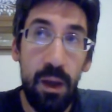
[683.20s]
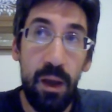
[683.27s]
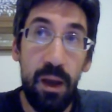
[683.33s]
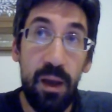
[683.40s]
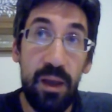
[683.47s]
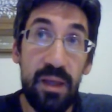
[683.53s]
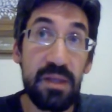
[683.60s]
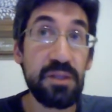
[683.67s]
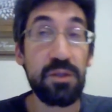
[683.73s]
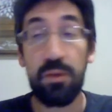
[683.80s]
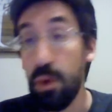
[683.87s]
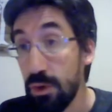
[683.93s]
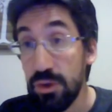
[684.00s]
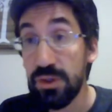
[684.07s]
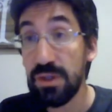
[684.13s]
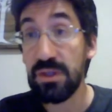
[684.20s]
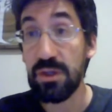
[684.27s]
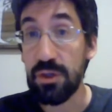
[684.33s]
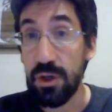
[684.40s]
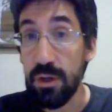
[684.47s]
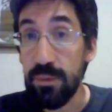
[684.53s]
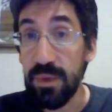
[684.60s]
is largely
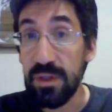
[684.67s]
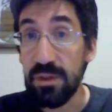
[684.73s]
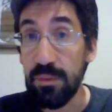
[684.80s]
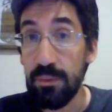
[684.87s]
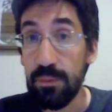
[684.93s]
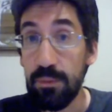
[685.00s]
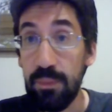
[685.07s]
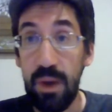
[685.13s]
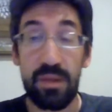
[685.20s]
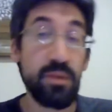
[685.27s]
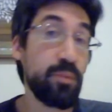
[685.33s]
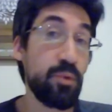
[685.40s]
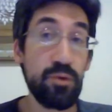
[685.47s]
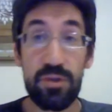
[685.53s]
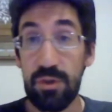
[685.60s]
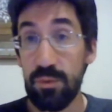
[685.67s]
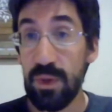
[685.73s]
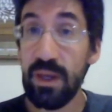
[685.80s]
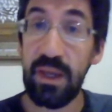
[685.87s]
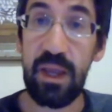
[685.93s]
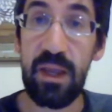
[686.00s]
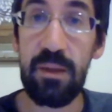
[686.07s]
determined by the person
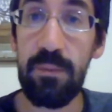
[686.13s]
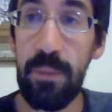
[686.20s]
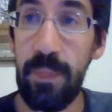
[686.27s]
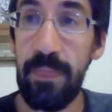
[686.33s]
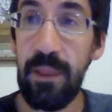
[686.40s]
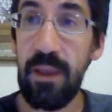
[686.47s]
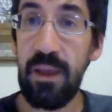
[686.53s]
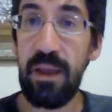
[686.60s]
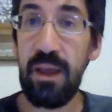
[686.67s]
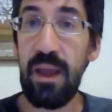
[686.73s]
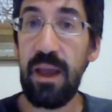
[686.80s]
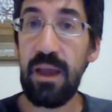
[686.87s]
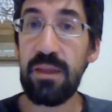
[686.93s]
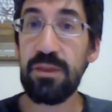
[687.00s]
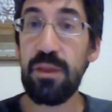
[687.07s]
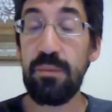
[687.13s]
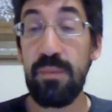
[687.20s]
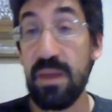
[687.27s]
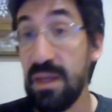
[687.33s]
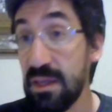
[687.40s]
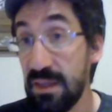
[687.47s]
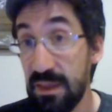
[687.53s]
reading it, and the
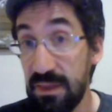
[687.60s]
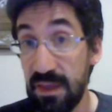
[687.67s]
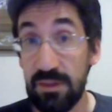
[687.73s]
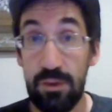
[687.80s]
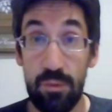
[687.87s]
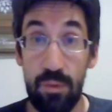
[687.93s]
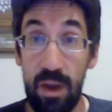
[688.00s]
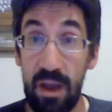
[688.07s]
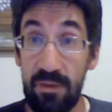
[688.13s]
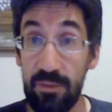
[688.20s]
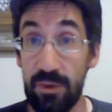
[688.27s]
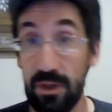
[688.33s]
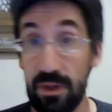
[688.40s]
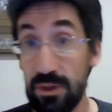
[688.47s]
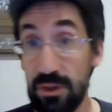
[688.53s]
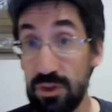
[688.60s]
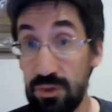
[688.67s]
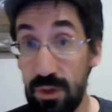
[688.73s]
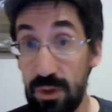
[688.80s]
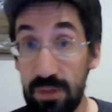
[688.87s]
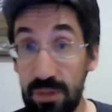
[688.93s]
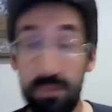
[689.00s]
meaning that they derive or
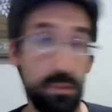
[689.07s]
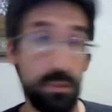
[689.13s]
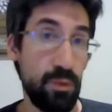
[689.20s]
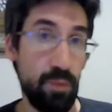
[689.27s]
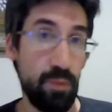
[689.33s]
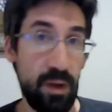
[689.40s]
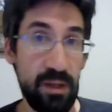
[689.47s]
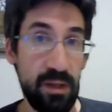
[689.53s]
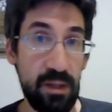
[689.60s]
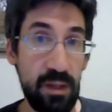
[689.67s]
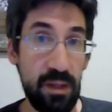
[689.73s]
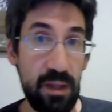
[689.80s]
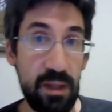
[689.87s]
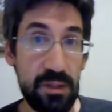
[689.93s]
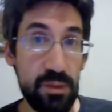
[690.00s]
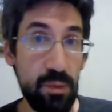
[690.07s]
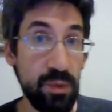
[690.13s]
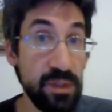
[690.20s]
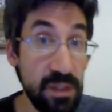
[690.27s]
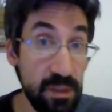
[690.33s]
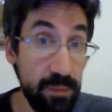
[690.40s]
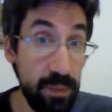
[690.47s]
construct from your writing is going to
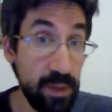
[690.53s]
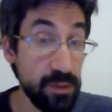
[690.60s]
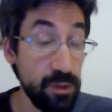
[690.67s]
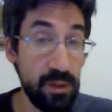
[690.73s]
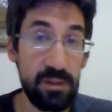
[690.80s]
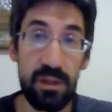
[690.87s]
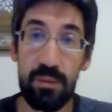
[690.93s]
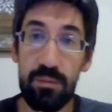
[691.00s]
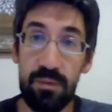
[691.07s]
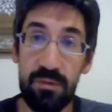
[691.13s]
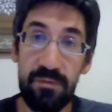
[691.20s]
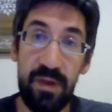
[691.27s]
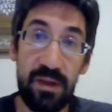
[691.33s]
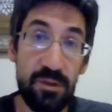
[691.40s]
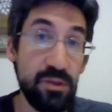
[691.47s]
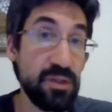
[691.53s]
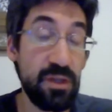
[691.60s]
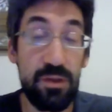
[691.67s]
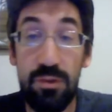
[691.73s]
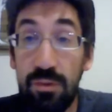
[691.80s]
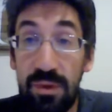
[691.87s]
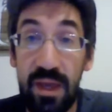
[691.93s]
depend on a number of factors that
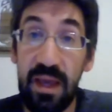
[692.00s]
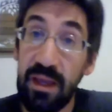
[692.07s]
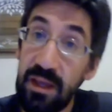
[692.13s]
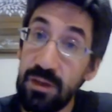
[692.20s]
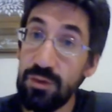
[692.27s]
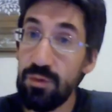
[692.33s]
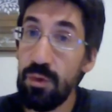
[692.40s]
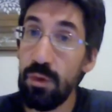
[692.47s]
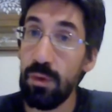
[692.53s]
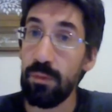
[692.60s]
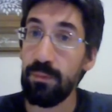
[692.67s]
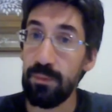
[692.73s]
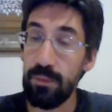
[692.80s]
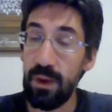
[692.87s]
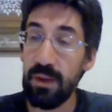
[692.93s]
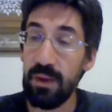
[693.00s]
you can't control, right?